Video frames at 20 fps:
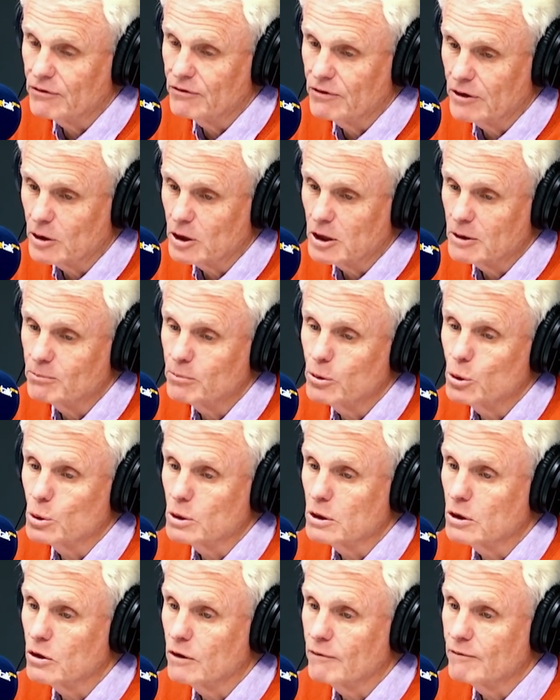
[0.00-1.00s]
very
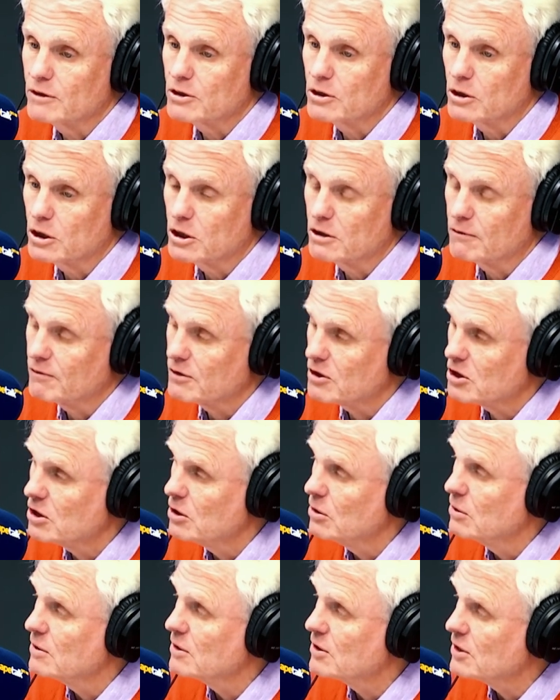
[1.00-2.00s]
important conversation for
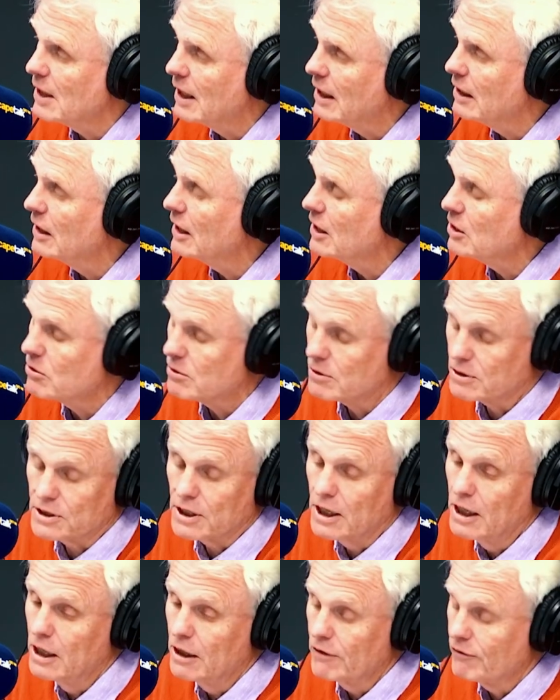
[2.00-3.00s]
students and lecturers,
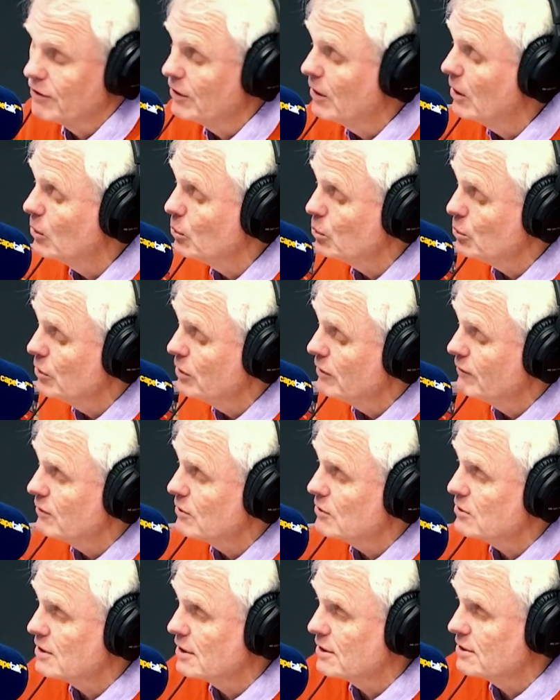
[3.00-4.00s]
for the whole
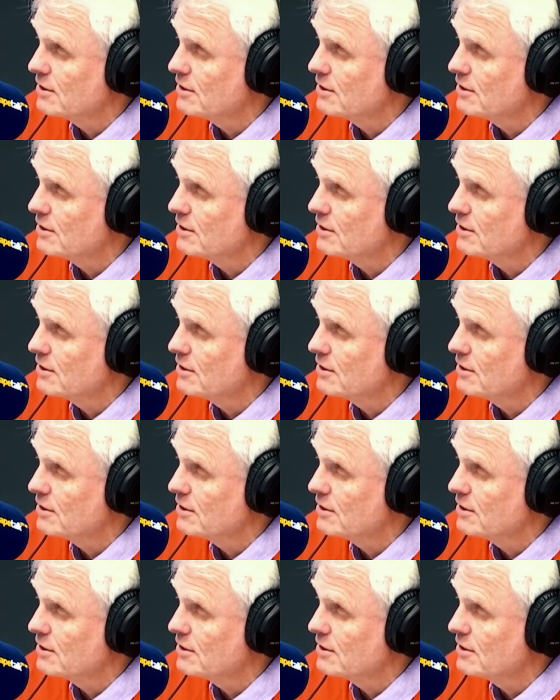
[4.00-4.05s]
university